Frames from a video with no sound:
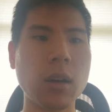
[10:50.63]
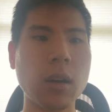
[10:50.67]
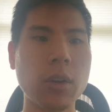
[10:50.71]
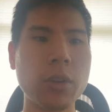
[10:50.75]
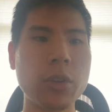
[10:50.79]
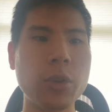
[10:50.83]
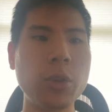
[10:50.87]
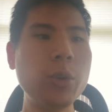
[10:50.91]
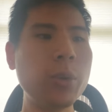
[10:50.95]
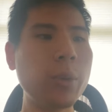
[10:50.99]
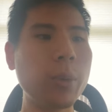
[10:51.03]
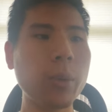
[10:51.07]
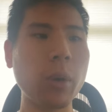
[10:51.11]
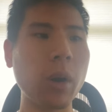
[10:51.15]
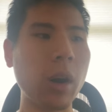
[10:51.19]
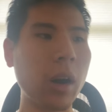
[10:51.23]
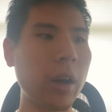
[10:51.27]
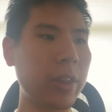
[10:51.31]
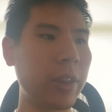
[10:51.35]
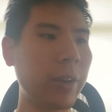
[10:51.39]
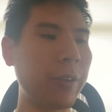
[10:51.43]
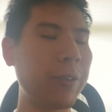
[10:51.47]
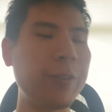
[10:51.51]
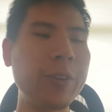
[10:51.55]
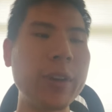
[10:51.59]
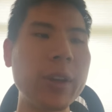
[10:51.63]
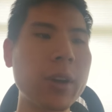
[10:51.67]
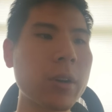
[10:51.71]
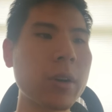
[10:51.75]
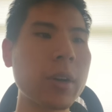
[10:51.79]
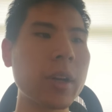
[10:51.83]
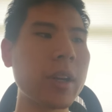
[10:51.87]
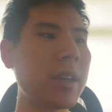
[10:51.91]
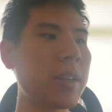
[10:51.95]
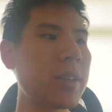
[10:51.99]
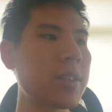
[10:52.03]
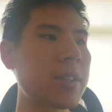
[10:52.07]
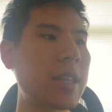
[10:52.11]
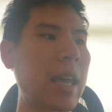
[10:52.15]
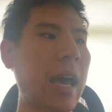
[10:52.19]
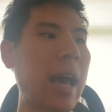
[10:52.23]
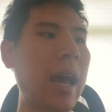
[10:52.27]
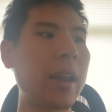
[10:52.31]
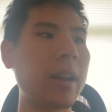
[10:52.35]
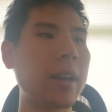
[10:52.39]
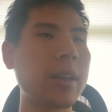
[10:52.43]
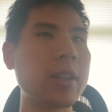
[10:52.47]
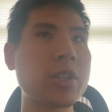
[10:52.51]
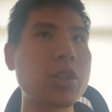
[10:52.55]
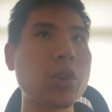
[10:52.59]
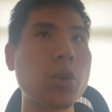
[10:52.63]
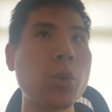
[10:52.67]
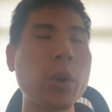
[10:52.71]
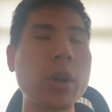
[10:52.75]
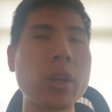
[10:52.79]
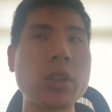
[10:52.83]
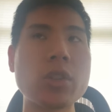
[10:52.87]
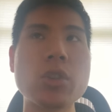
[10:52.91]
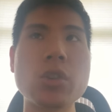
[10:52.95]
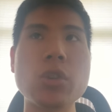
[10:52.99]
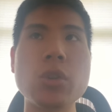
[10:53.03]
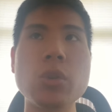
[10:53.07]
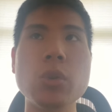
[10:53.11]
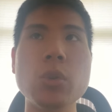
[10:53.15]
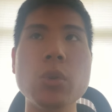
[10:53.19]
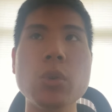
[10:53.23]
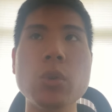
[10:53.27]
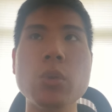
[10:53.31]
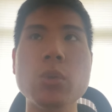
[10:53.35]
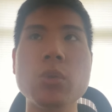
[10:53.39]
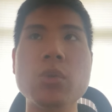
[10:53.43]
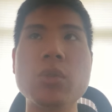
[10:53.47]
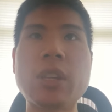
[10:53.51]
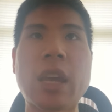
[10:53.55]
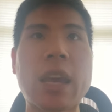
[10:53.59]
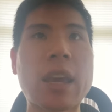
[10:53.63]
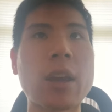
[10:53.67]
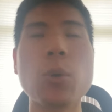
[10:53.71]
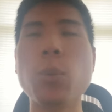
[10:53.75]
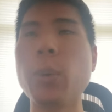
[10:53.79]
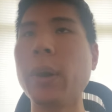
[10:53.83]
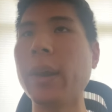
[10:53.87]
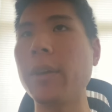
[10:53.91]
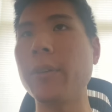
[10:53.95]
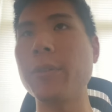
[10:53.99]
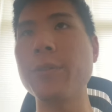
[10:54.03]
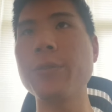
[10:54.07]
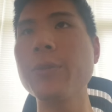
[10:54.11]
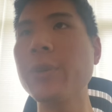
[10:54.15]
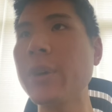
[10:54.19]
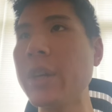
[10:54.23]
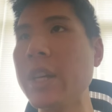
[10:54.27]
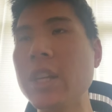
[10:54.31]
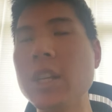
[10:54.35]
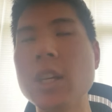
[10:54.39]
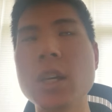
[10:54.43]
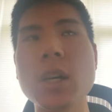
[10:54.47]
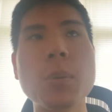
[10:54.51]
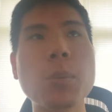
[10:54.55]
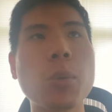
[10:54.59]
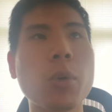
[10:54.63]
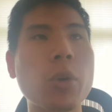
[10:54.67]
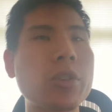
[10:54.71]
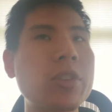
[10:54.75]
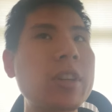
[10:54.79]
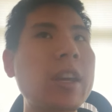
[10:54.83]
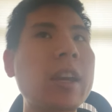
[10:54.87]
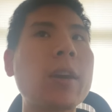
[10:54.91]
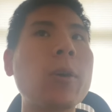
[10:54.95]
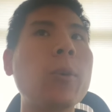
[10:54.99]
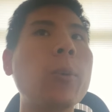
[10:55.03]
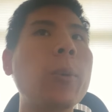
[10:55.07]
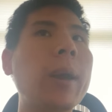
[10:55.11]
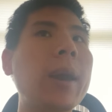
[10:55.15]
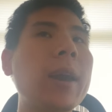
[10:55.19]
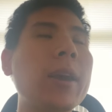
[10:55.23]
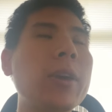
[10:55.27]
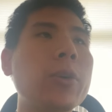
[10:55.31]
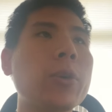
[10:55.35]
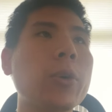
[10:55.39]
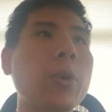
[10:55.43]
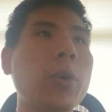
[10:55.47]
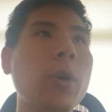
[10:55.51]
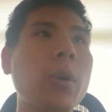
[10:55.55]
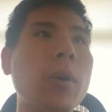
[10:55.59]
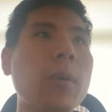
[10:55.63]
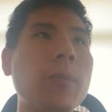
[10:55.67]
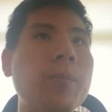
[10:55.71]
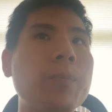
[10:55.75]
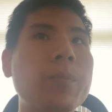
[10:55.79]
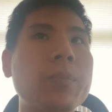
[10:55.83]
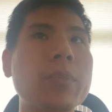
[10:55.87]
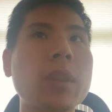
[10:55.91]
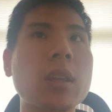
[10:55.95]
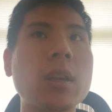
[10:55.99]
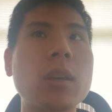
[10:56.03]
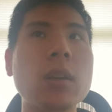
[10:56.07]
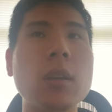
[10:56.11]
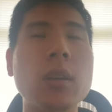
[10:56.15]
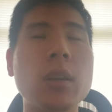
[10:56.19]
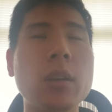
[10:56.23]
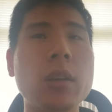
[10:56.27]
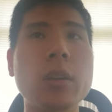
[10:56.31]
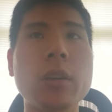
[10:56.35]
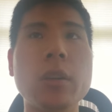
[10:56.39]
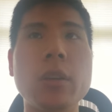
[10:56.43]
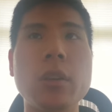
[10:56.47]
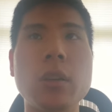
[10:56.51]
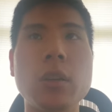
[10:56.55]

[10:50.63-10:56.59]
you the fear is that it's going to take away your freedom or take away your eh,